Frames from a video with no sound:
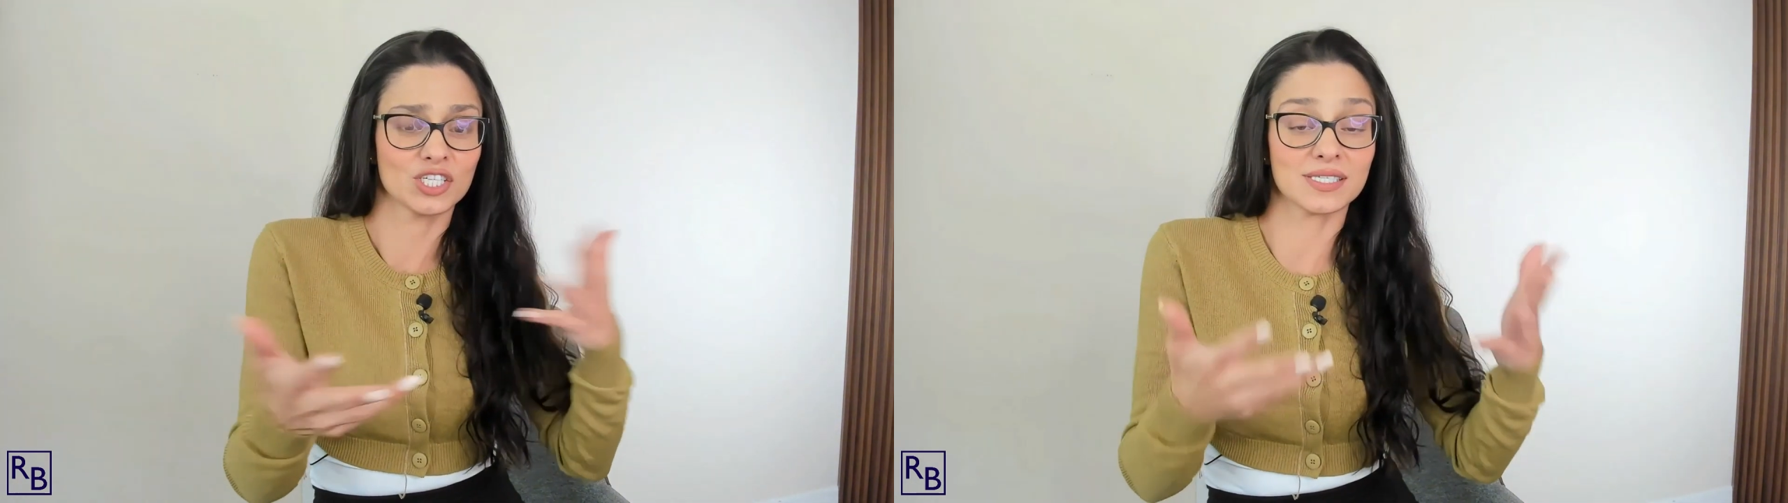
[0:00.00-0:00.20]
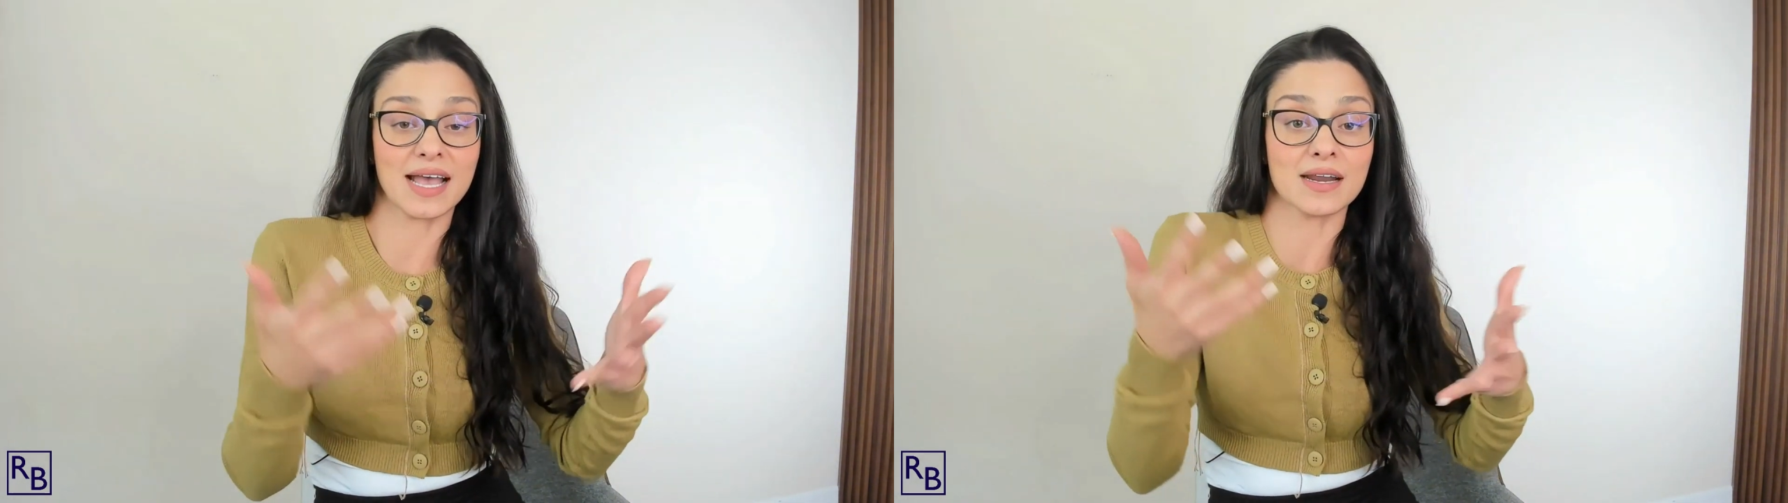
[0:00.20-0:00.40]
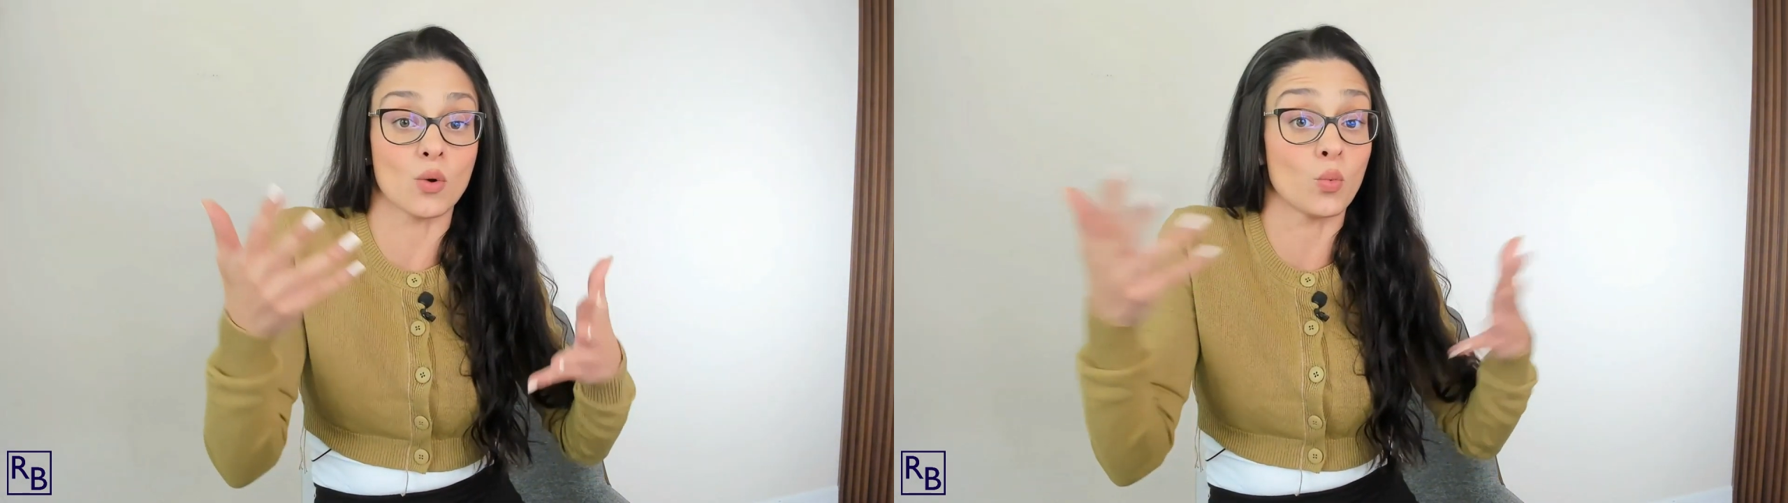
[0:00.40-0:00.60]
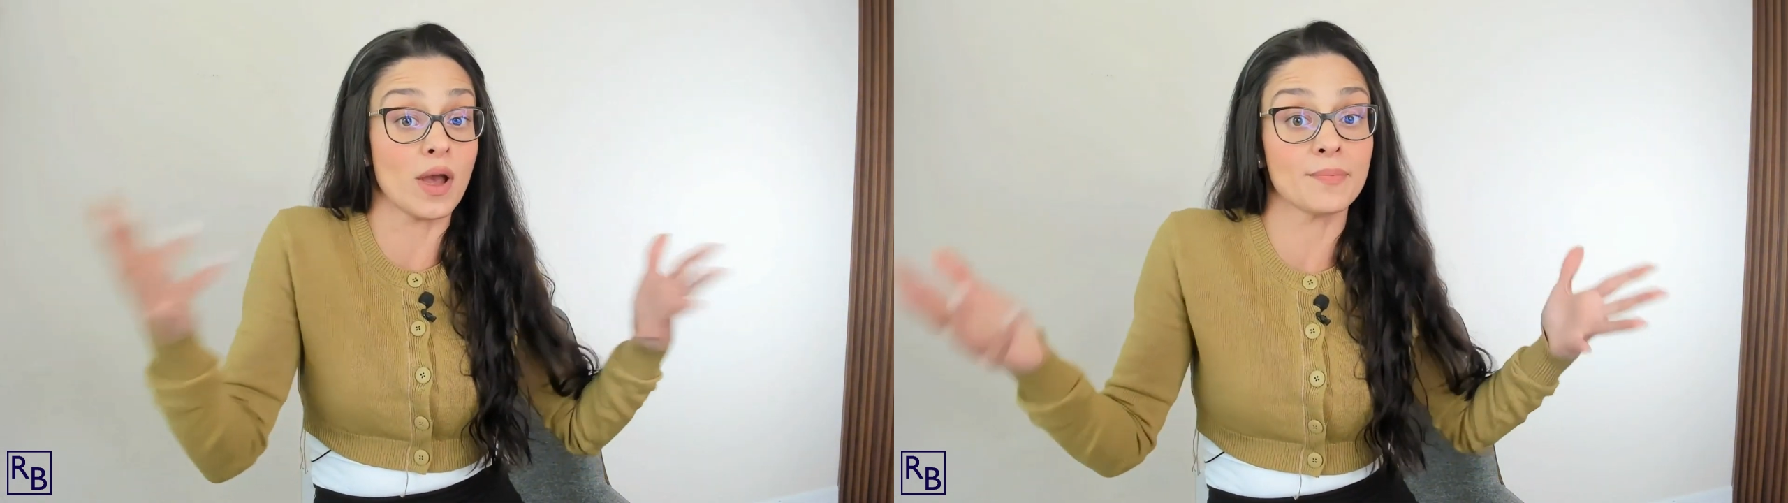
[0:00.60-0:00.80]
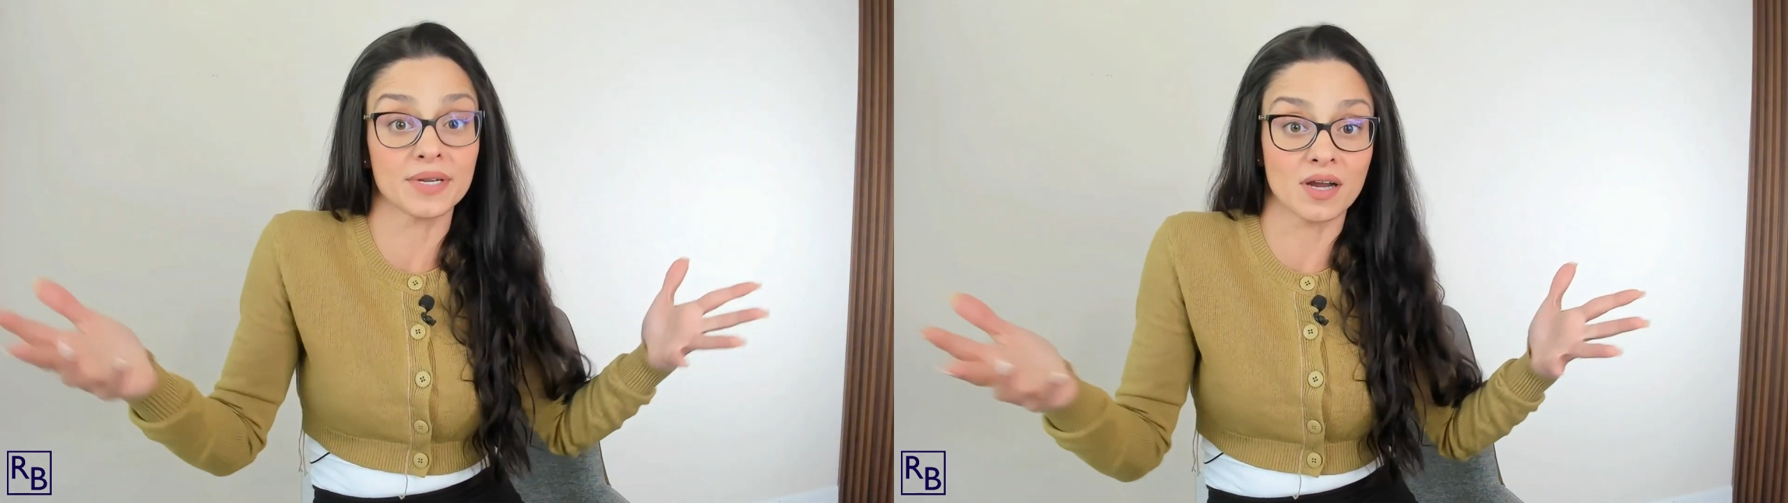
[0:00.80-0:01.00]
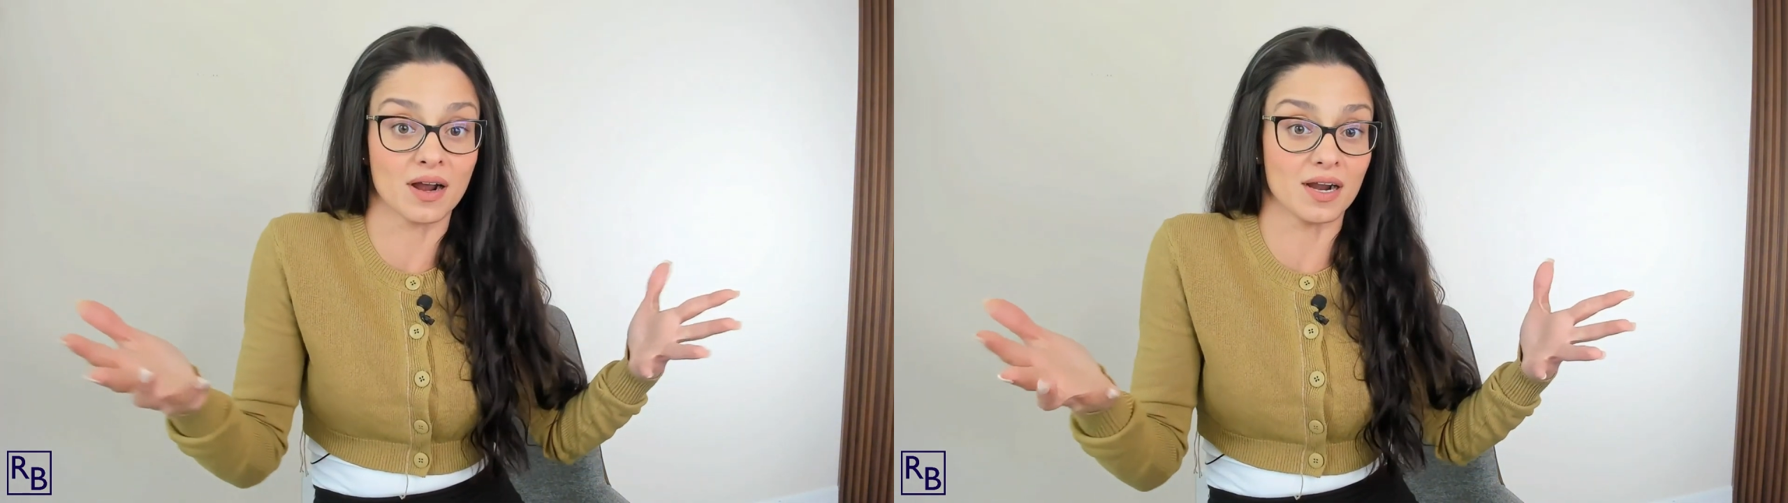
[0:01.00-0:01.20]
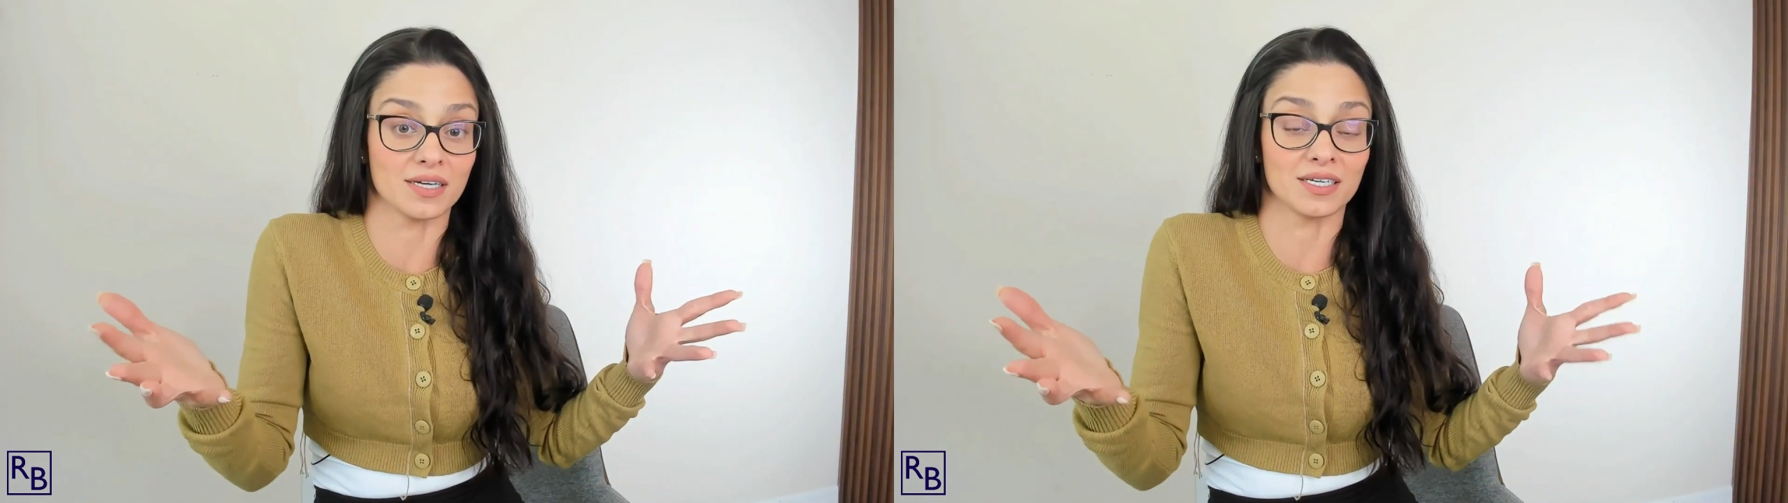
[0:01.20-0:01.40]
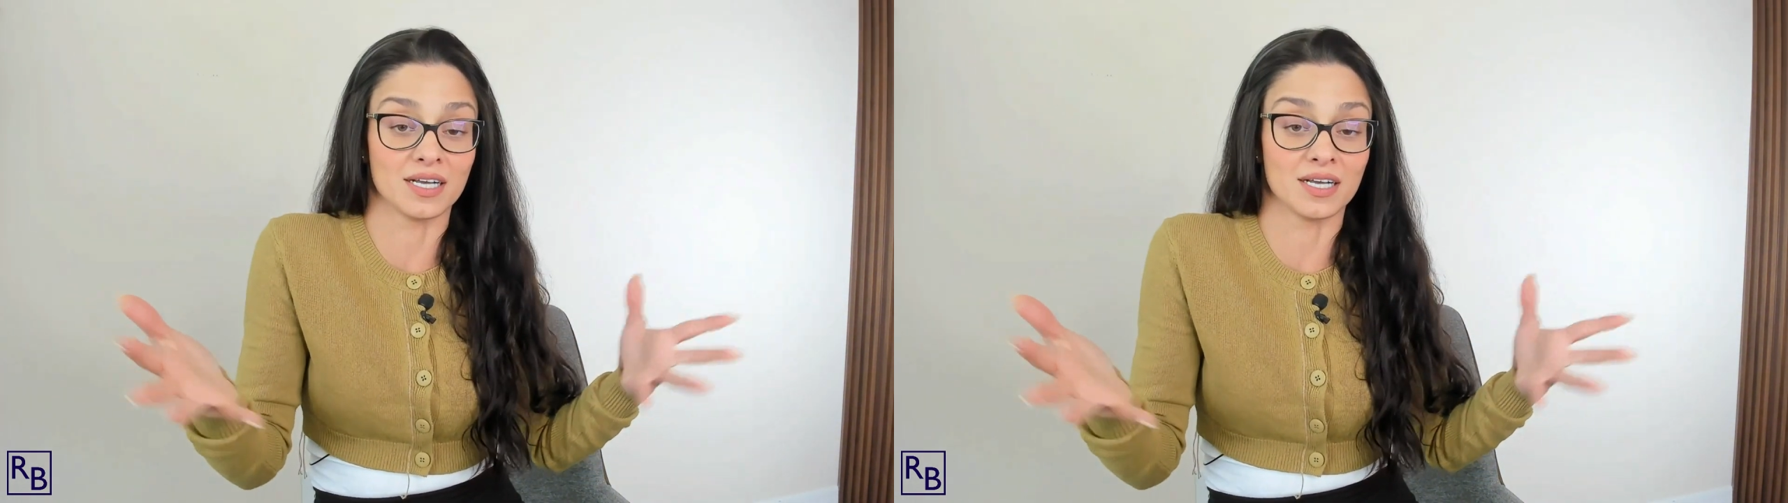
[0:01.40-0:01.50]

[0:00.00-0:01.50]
just had a webinar,